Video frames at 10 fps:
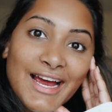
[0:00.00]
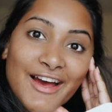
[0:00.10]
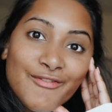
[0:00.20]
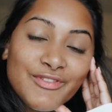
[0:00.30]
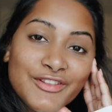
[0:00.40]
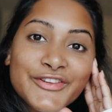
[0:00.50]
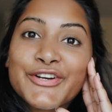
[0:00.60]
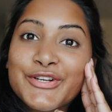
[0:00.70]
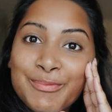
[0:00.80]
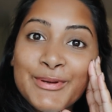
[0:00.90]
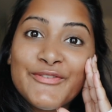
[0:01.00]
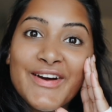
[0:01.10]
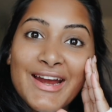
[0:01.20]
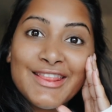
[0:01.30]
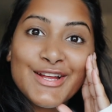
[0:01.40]
I have literally been
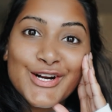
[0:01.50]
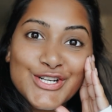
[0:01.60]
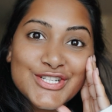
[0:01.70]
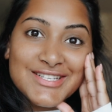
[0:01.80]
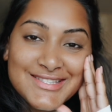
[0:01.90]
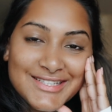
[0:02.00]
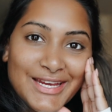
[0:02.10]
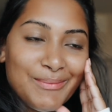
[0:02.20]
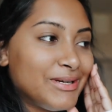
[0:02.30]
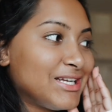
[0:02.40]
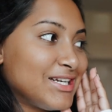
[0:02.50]
fighting the urge to sleep.